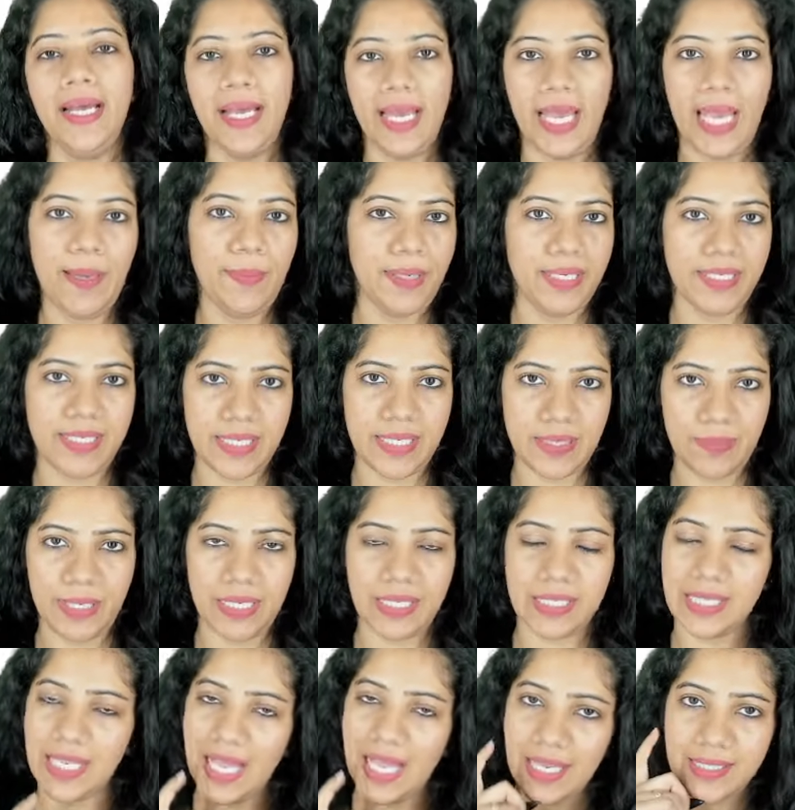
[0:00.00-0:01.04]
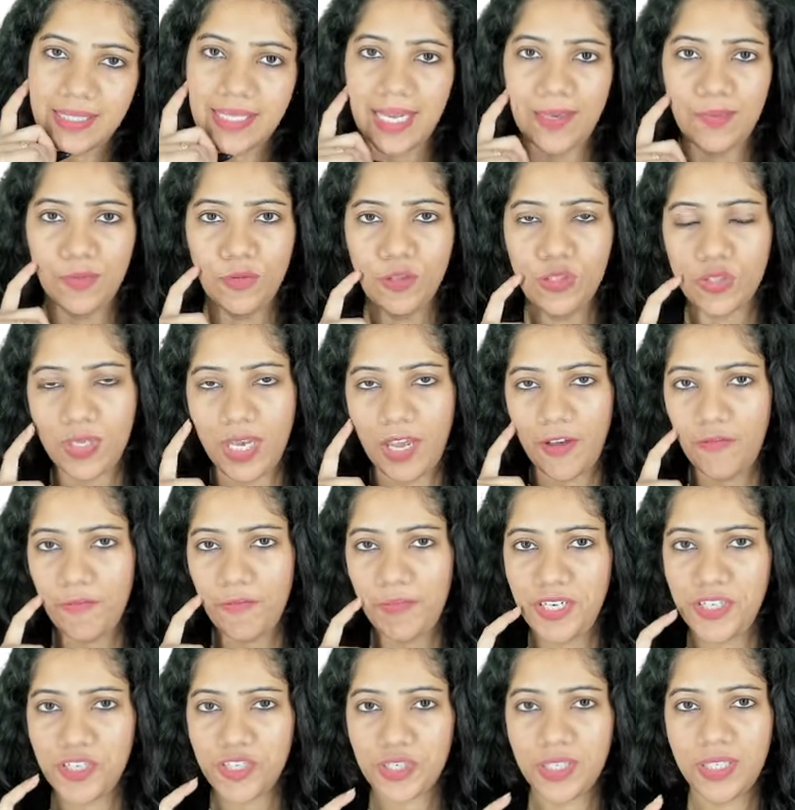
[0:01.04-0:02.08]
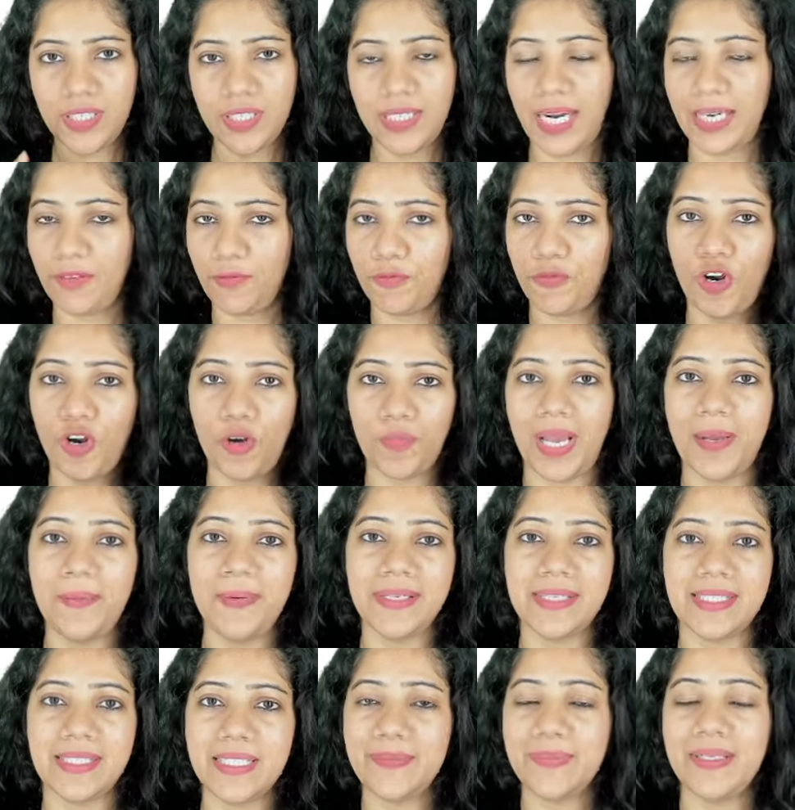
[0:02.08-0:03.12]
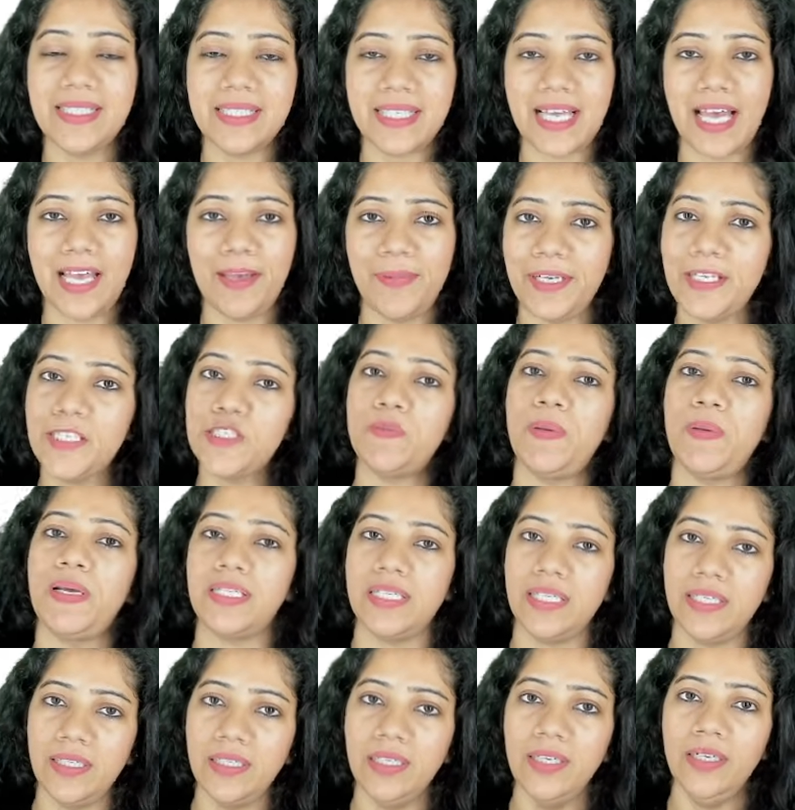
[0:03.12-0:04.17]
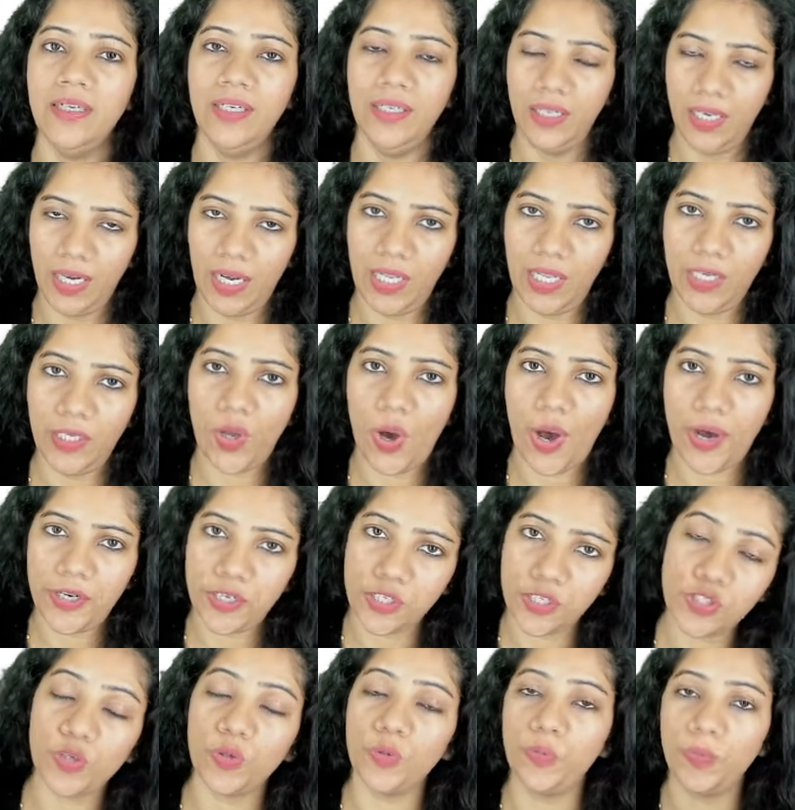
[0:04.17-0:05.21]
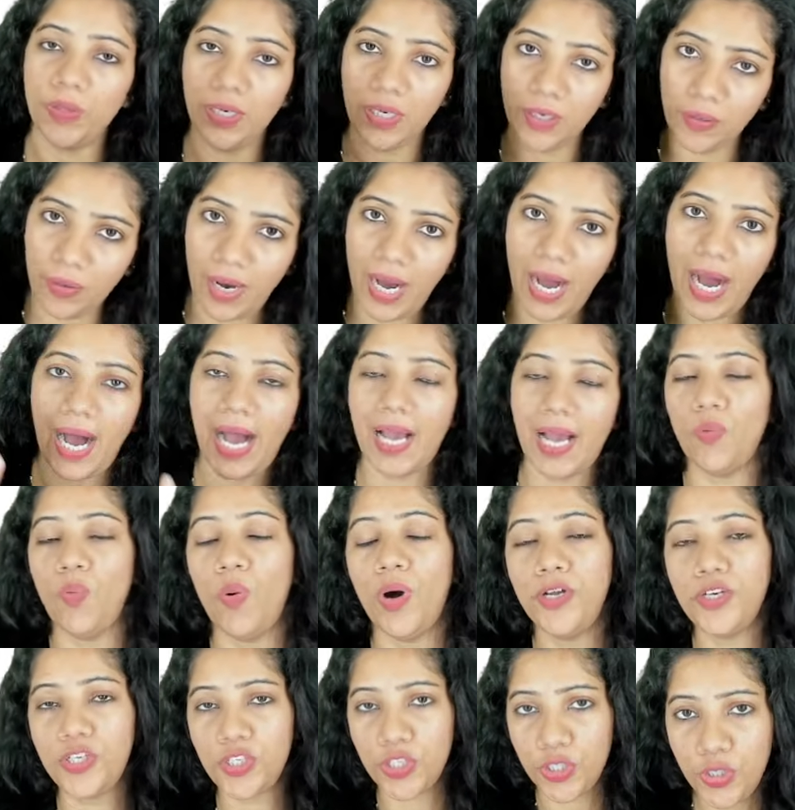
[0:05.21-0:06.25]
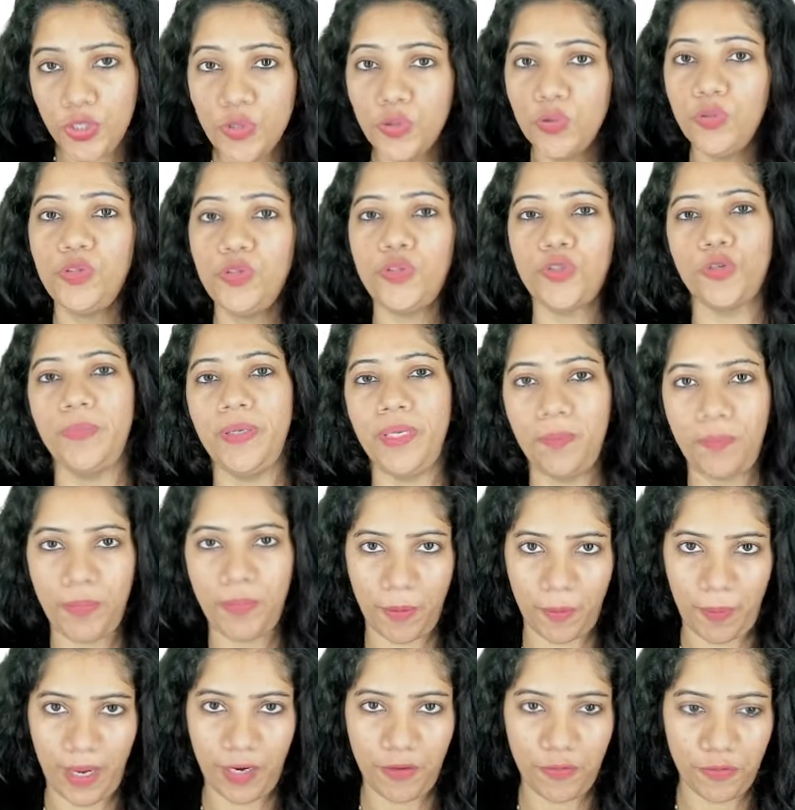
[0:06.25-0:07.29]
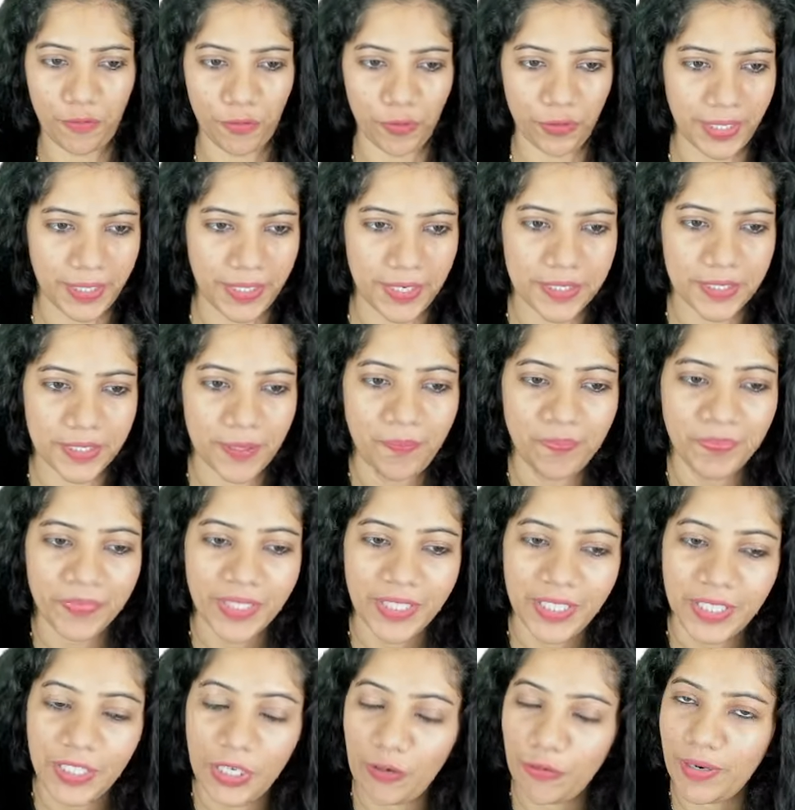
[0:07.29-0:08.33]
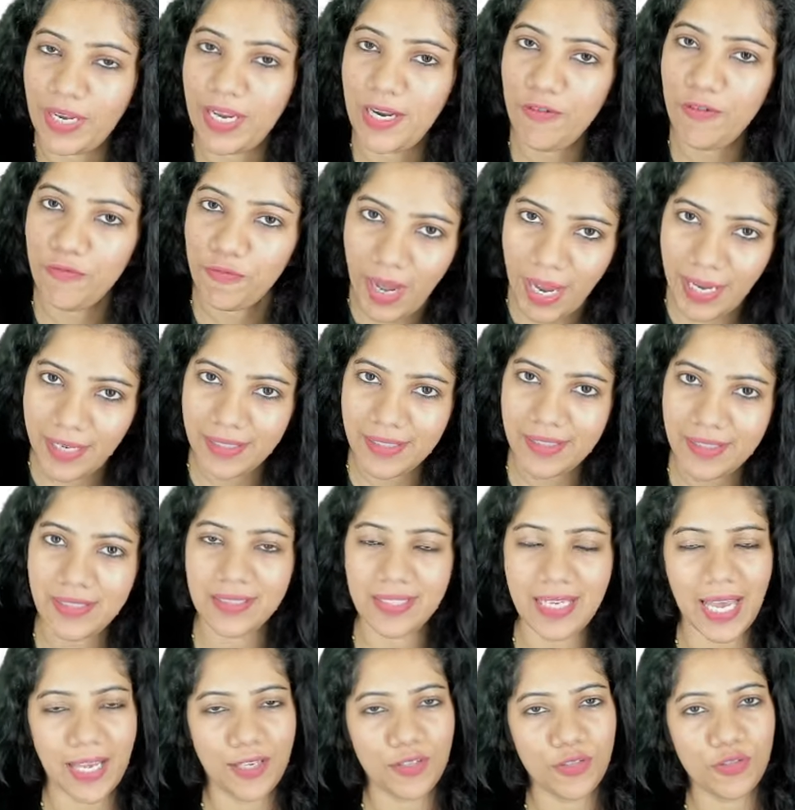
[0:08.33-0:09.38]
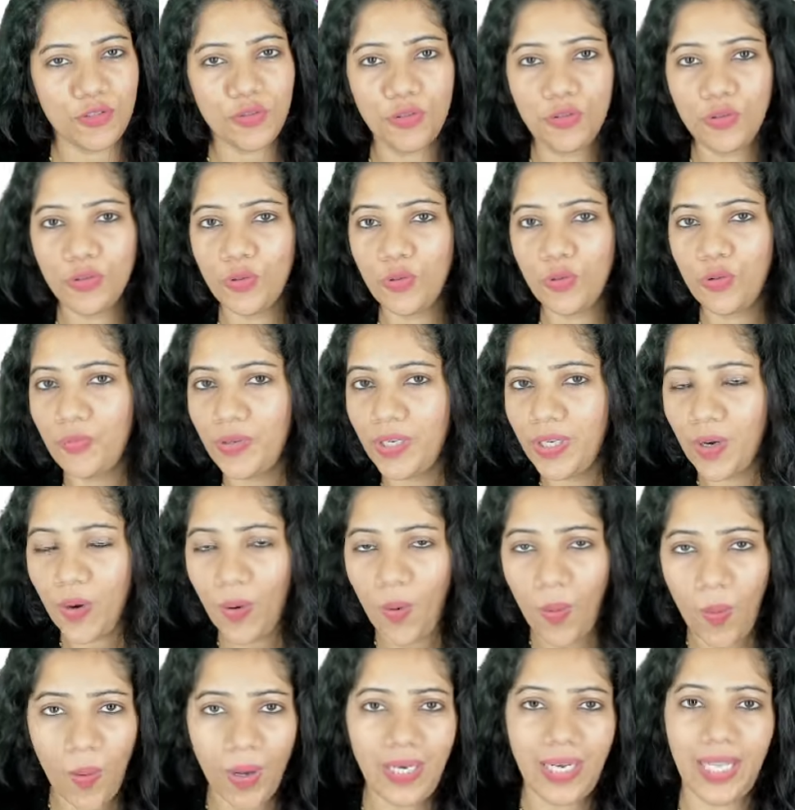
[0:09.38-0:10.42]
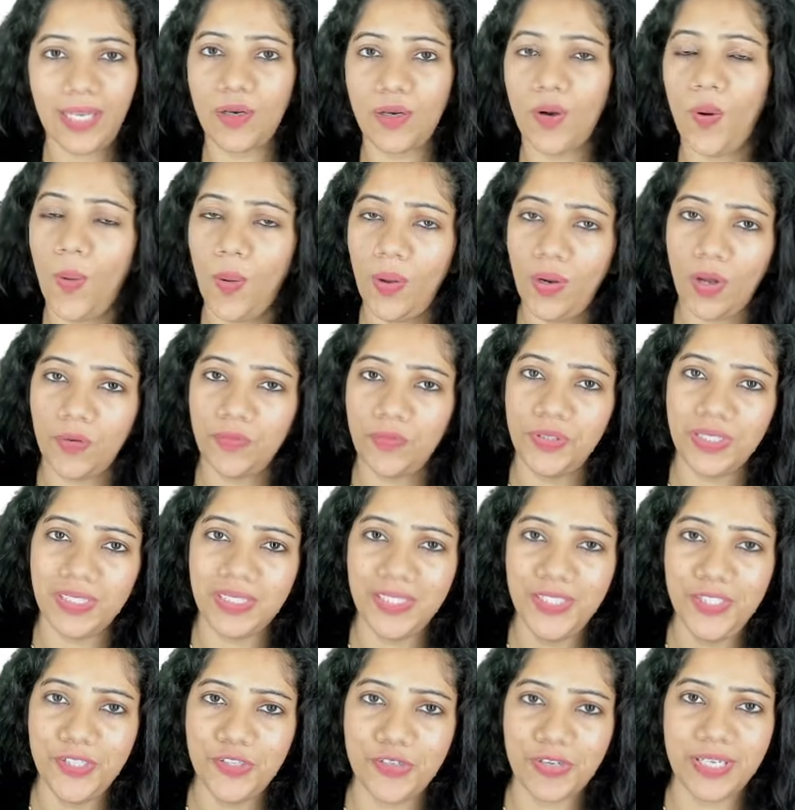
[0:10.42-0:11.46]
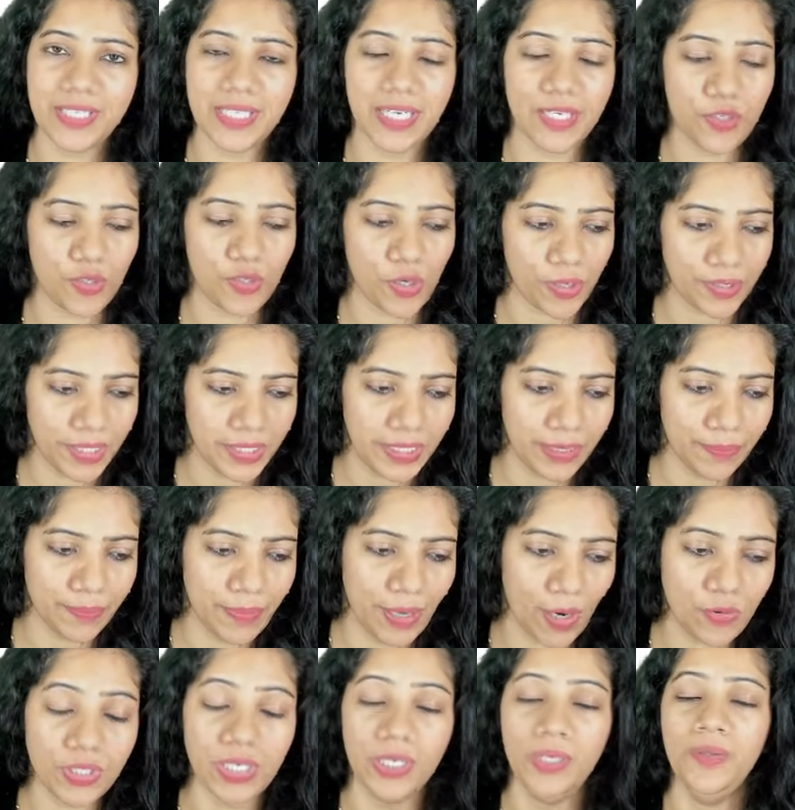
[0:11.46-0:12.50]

MSMEs. Last time also I mentioned that from MSMEs I am expecting a lot. So I want you to be prepared for this. Green finance, as you know, we all of the countries are talking about